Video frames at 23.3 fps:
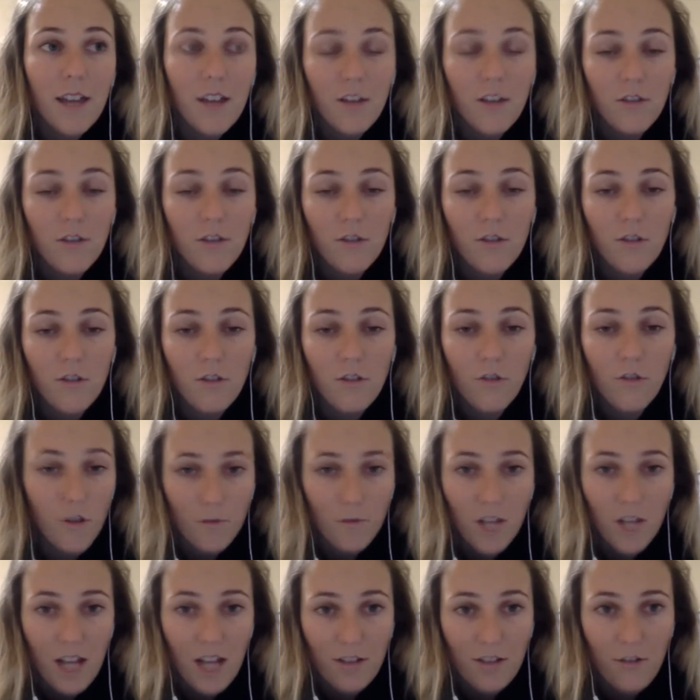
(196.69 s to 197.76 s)
you can do
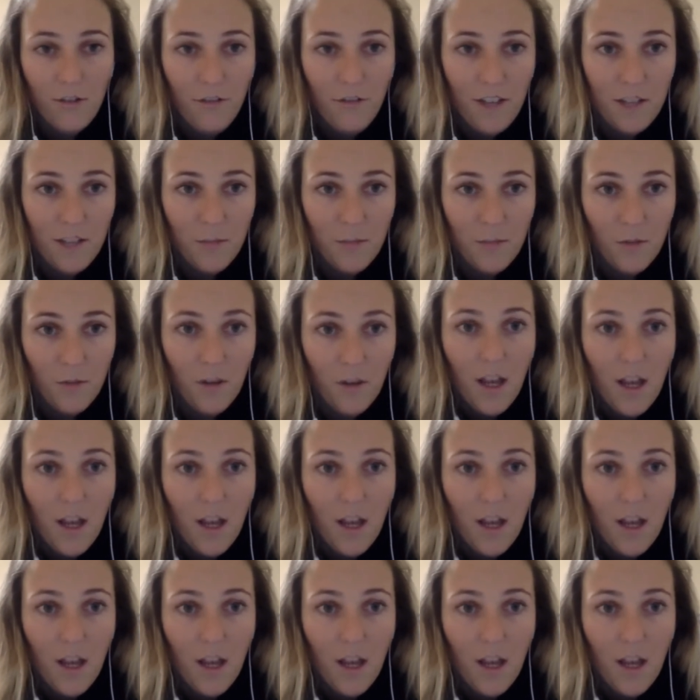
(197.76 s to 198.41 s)
group chats on Facebook,